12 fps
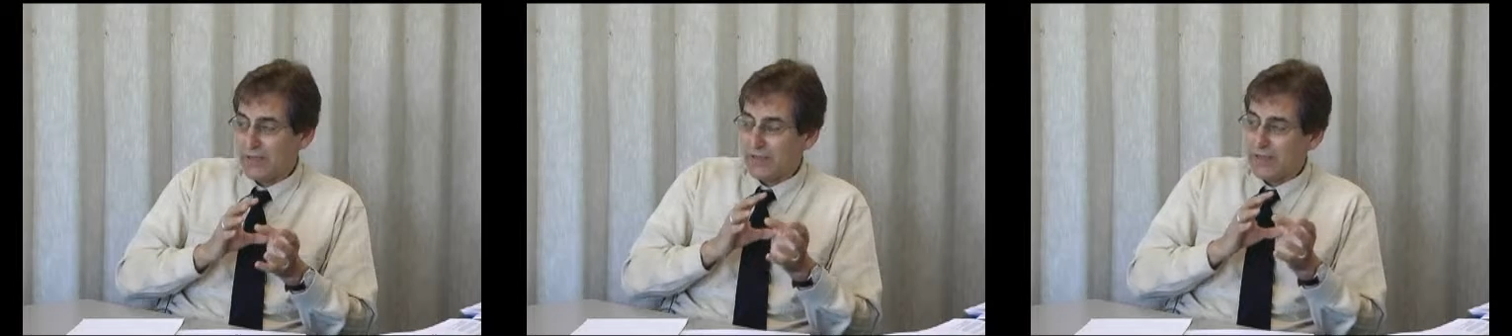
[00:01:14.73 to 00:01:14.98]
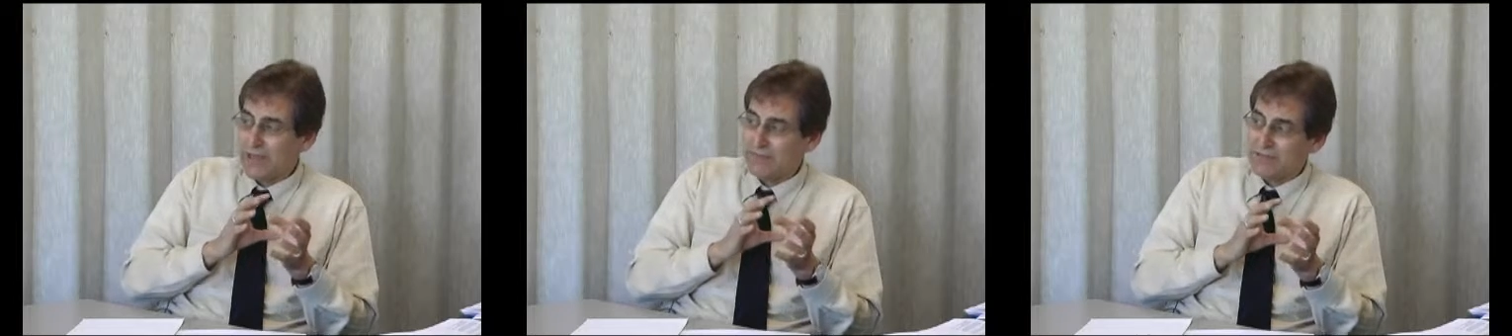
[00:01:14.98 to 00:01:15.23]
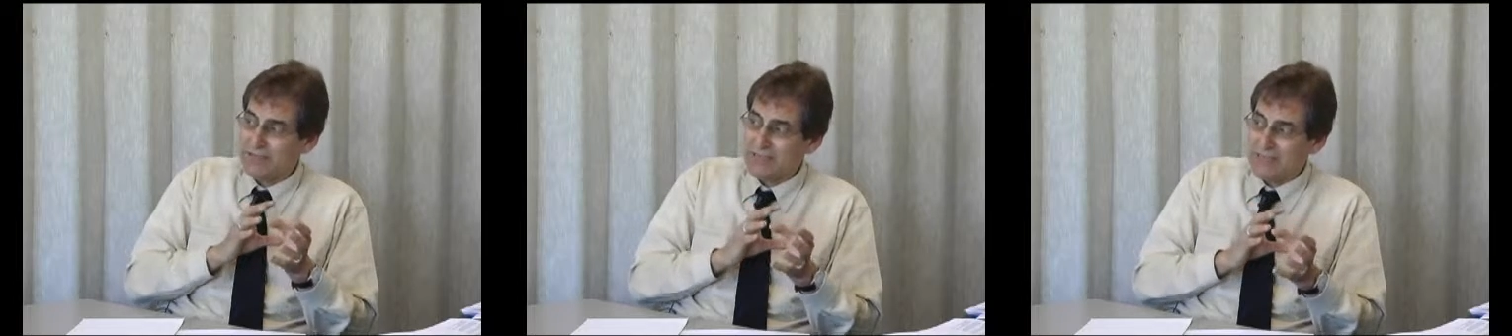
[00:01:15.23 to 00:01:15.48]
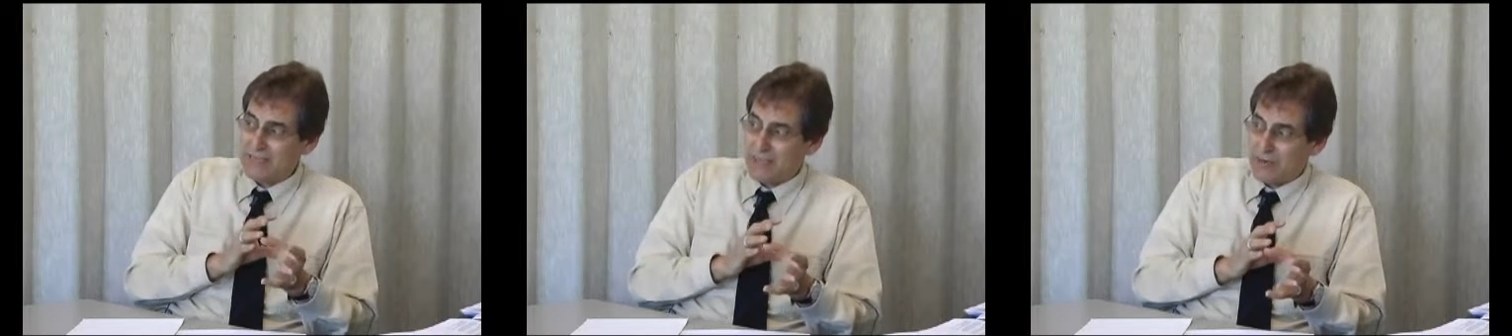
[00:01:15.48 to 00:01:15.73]
they have to
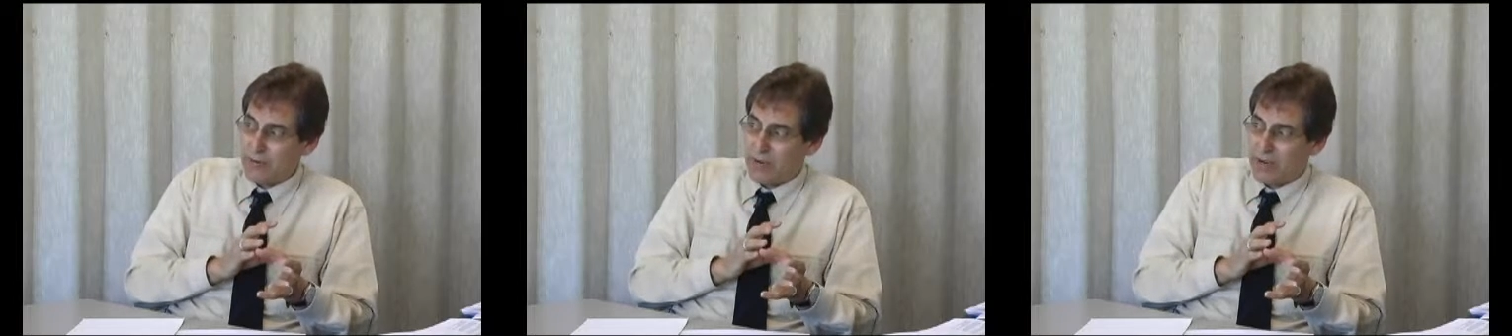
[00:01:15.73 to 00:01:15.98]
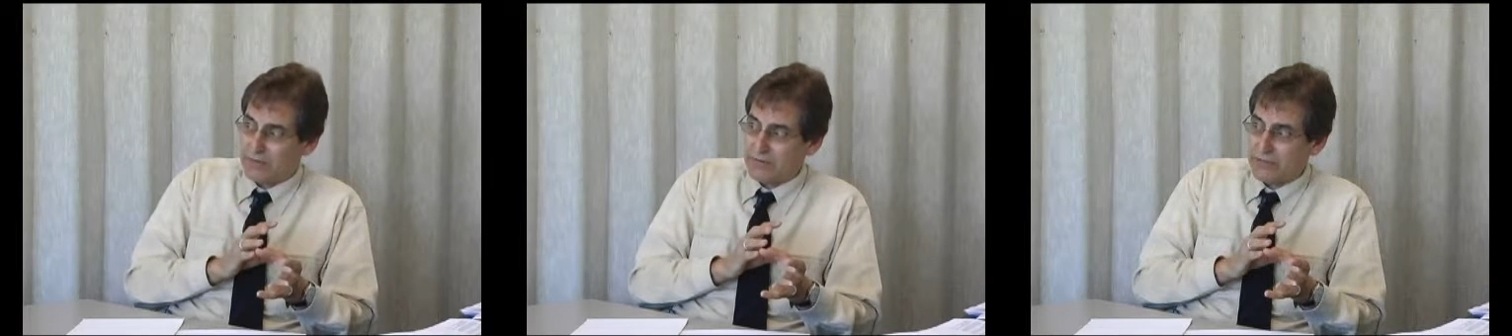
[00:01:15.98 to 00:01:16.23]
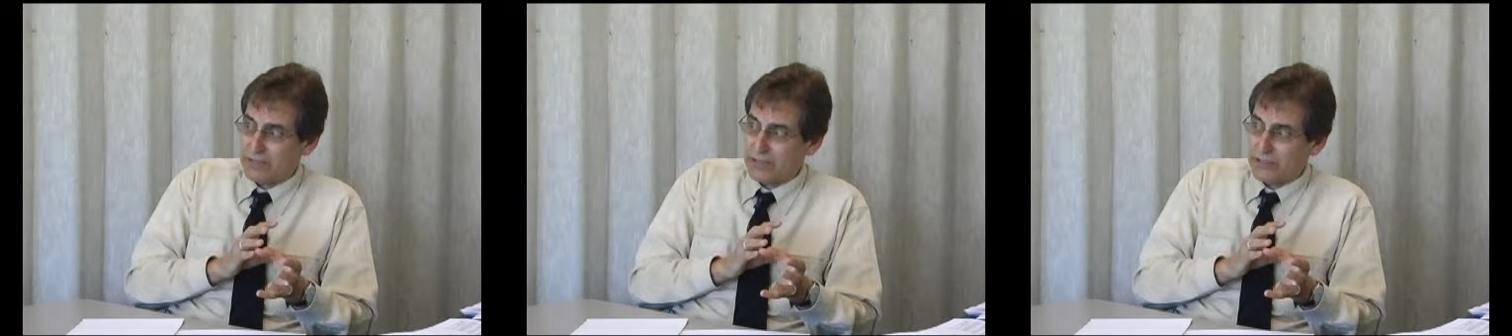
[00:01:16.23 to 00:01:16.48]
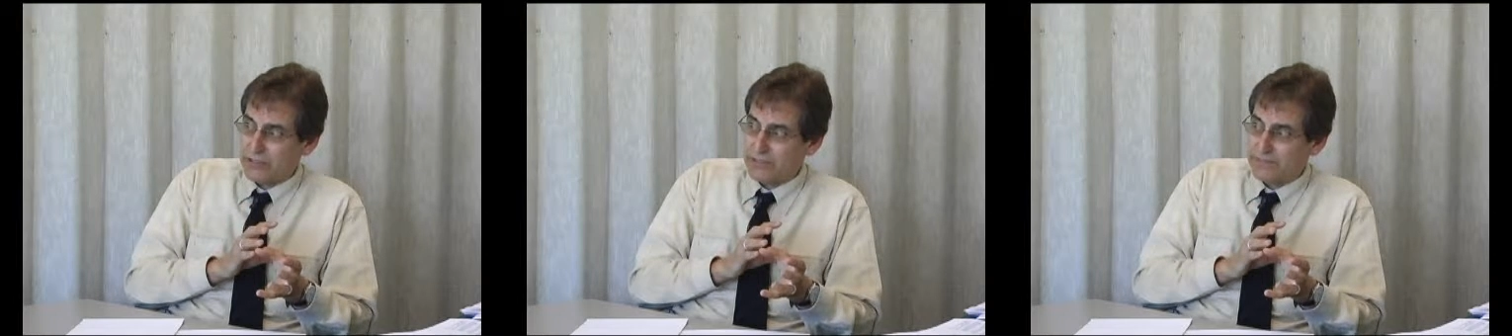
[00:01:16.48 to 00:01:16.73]
delay
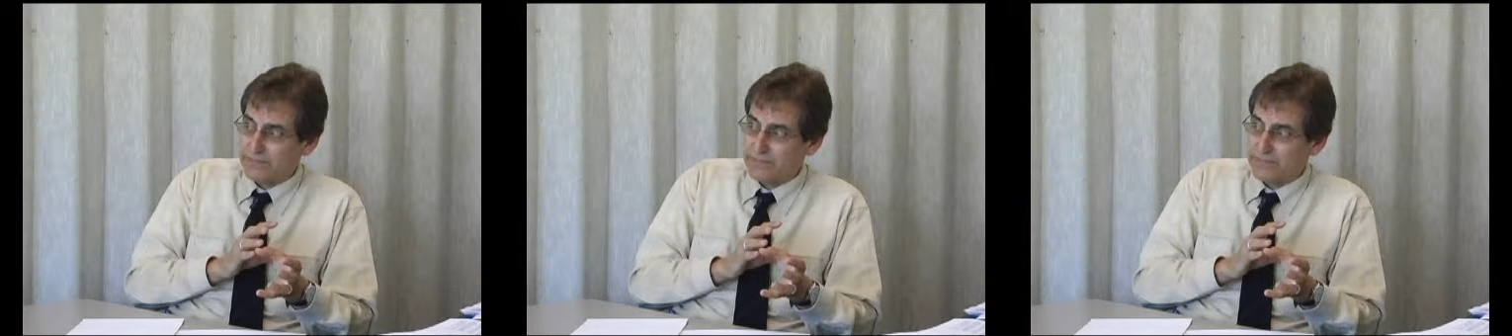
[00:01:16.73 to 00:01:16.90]
gratification.